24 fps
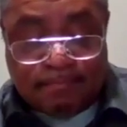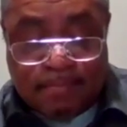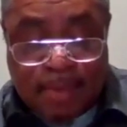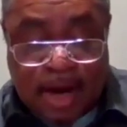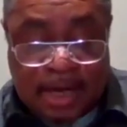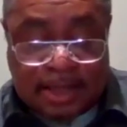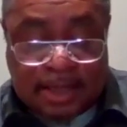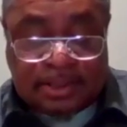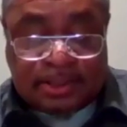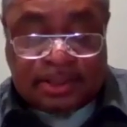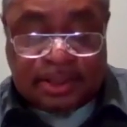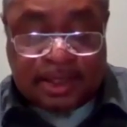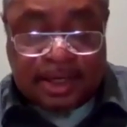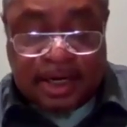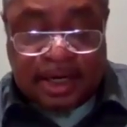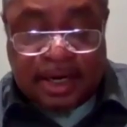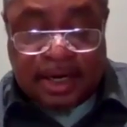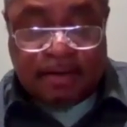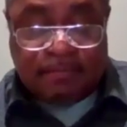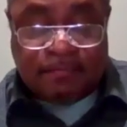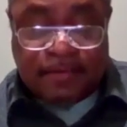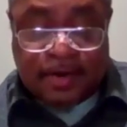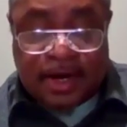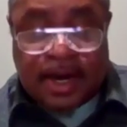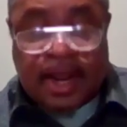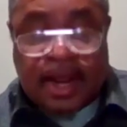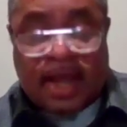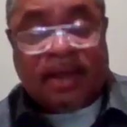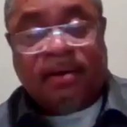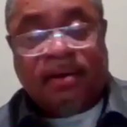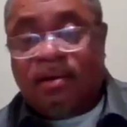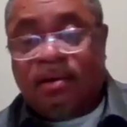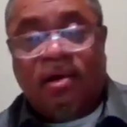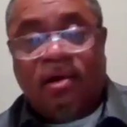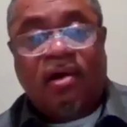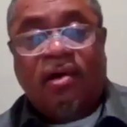much, if
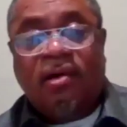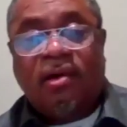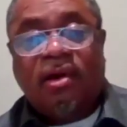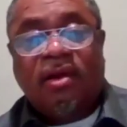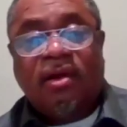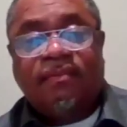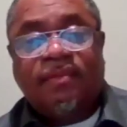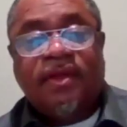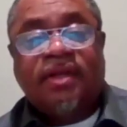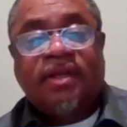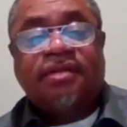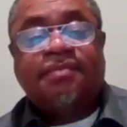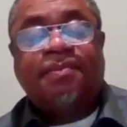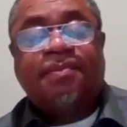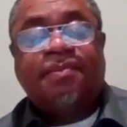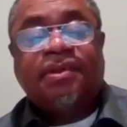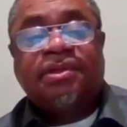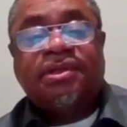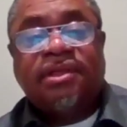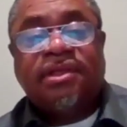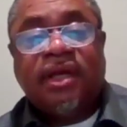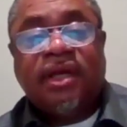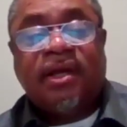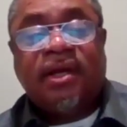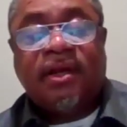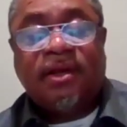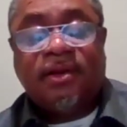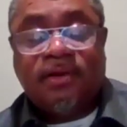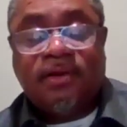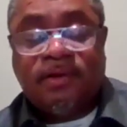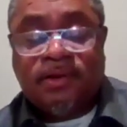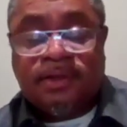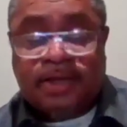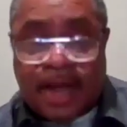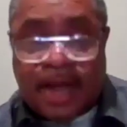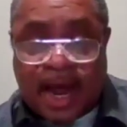not all, of this
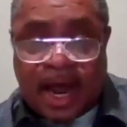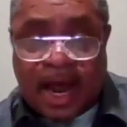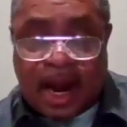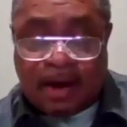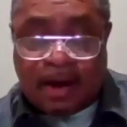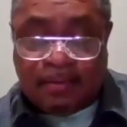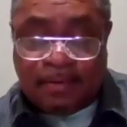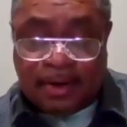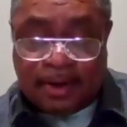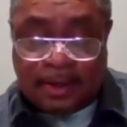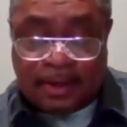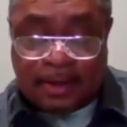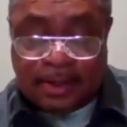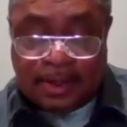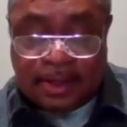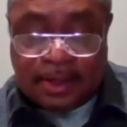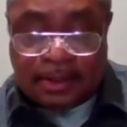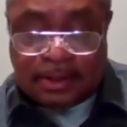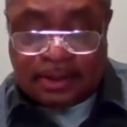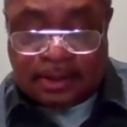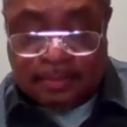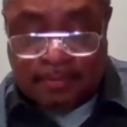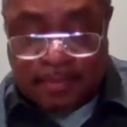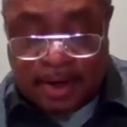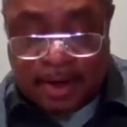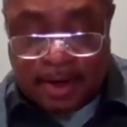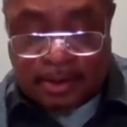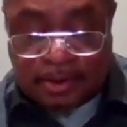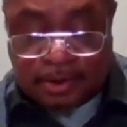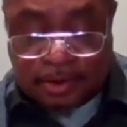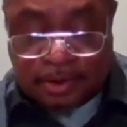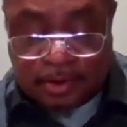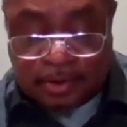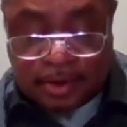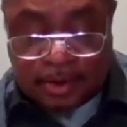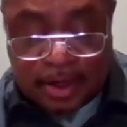particular dowry to make
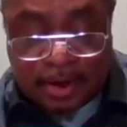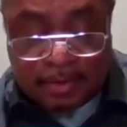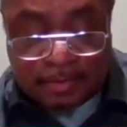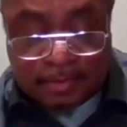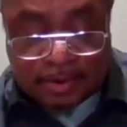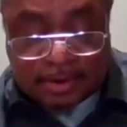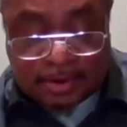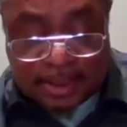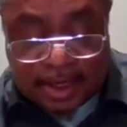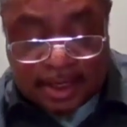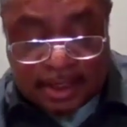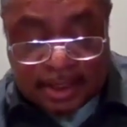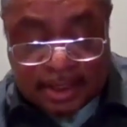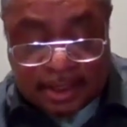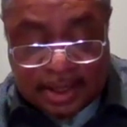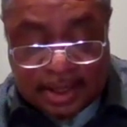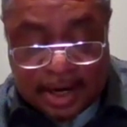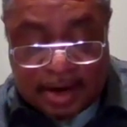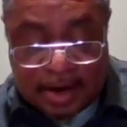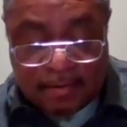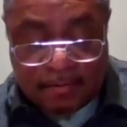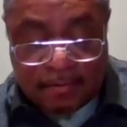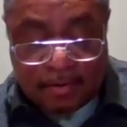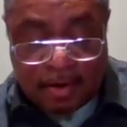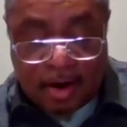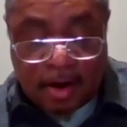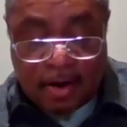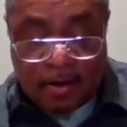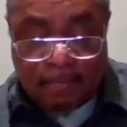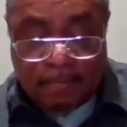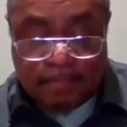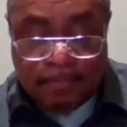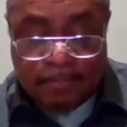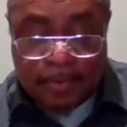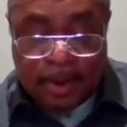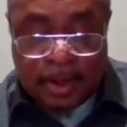sure they were taken care of.
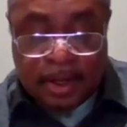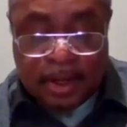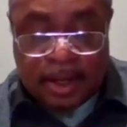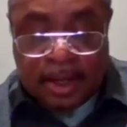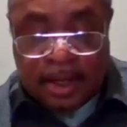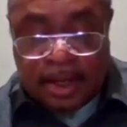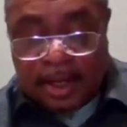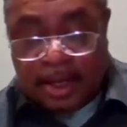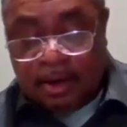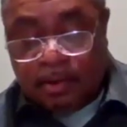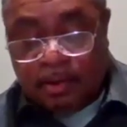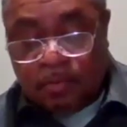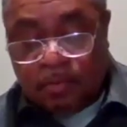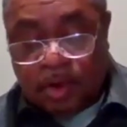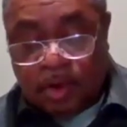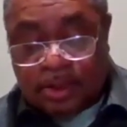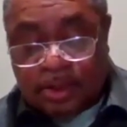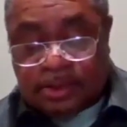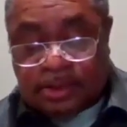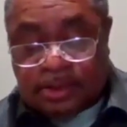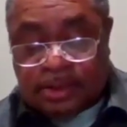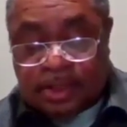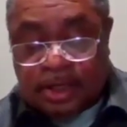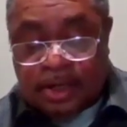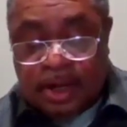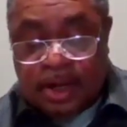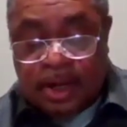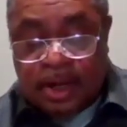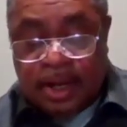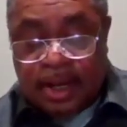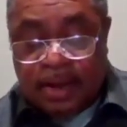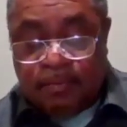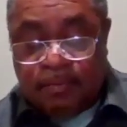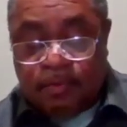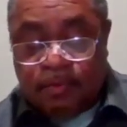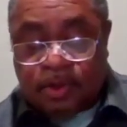It was
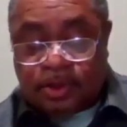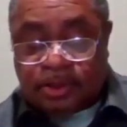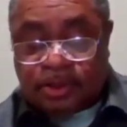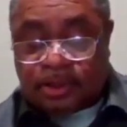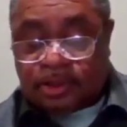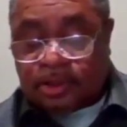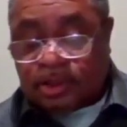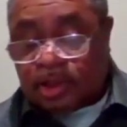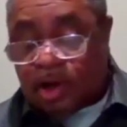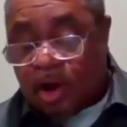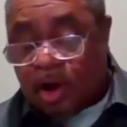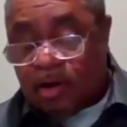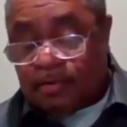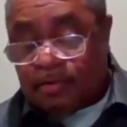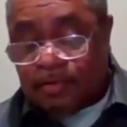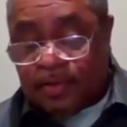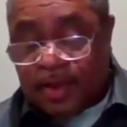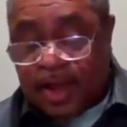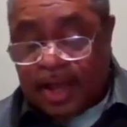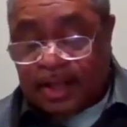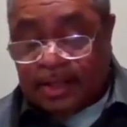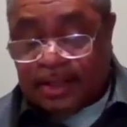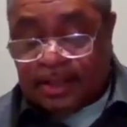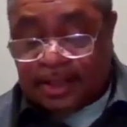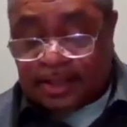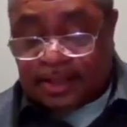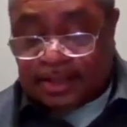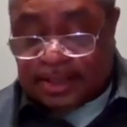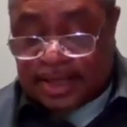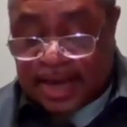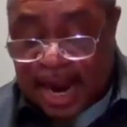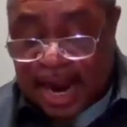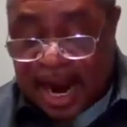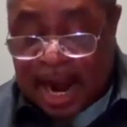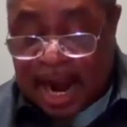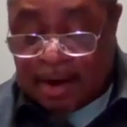thought that the
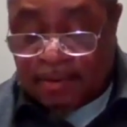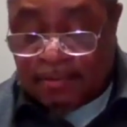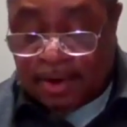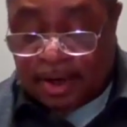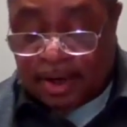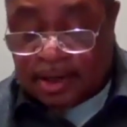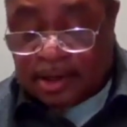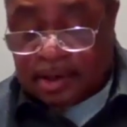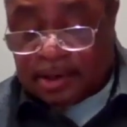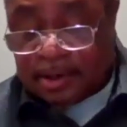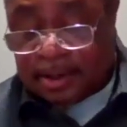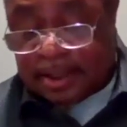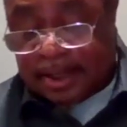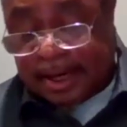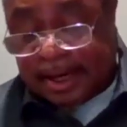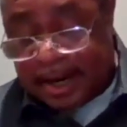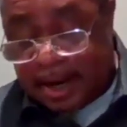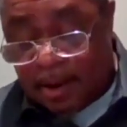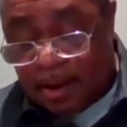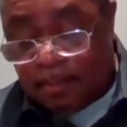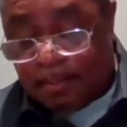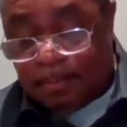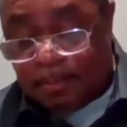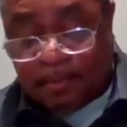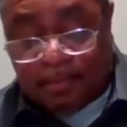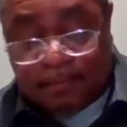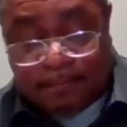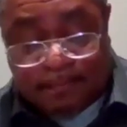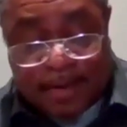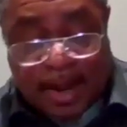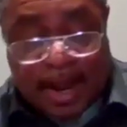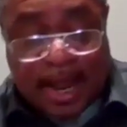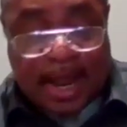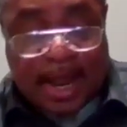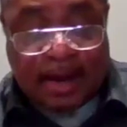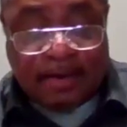dowry could help
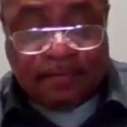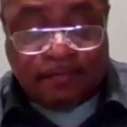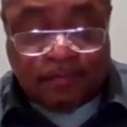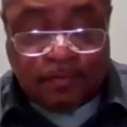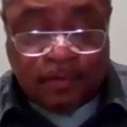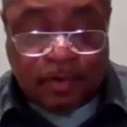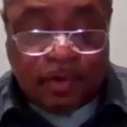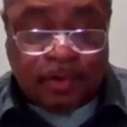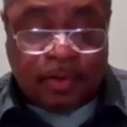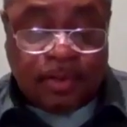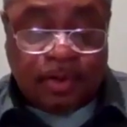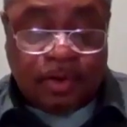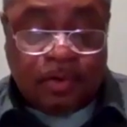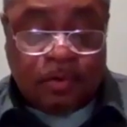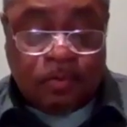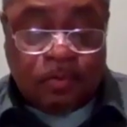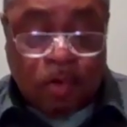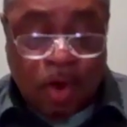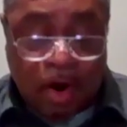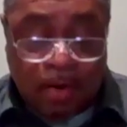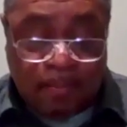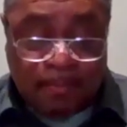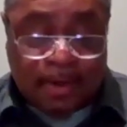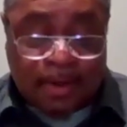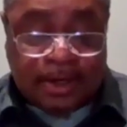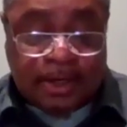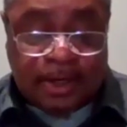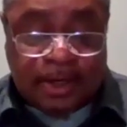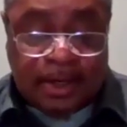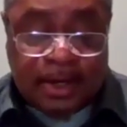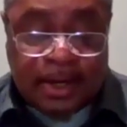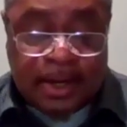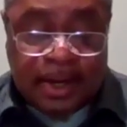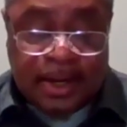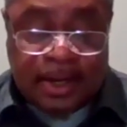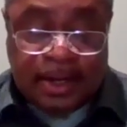provide for the
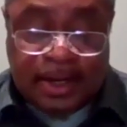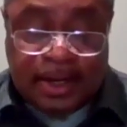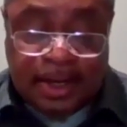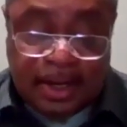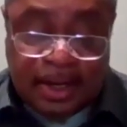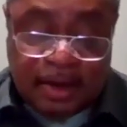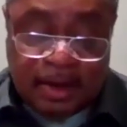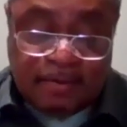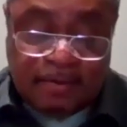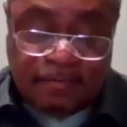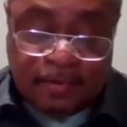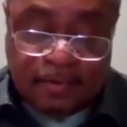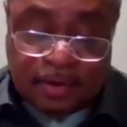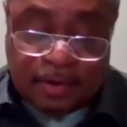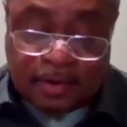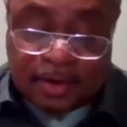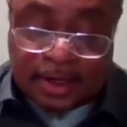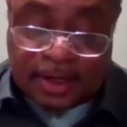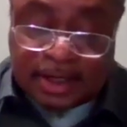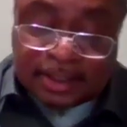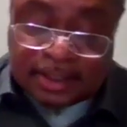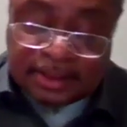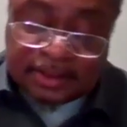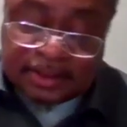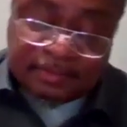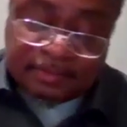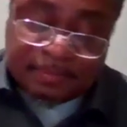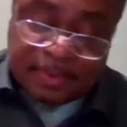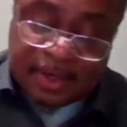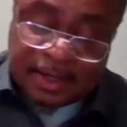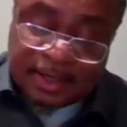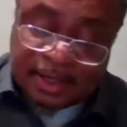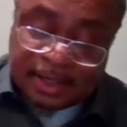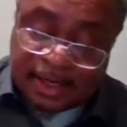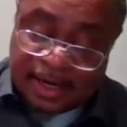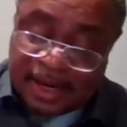woman if her
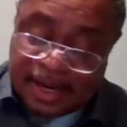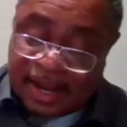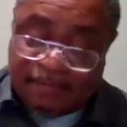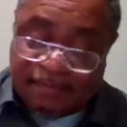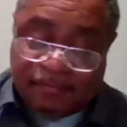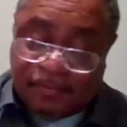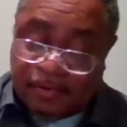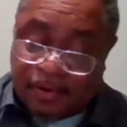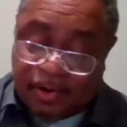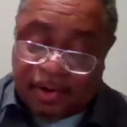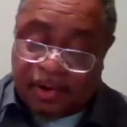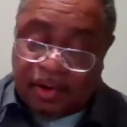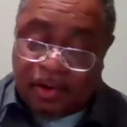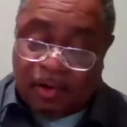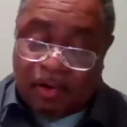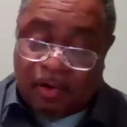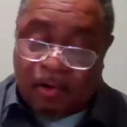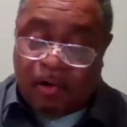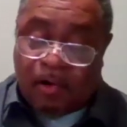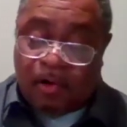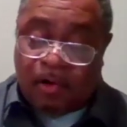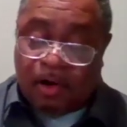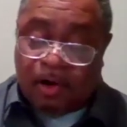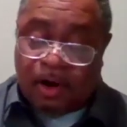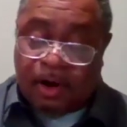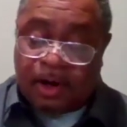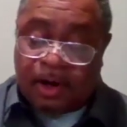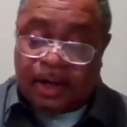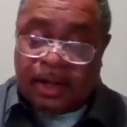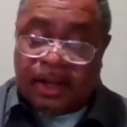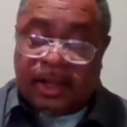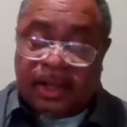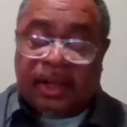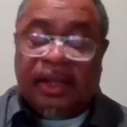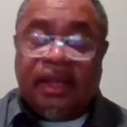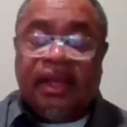husband left her or
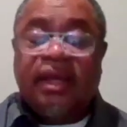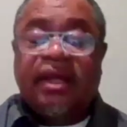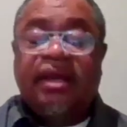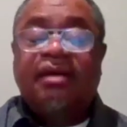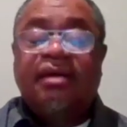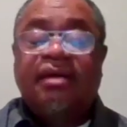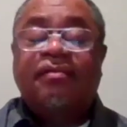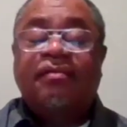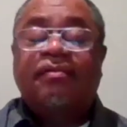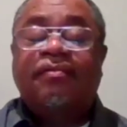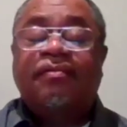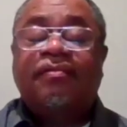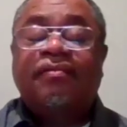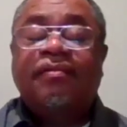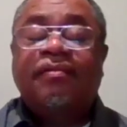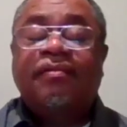if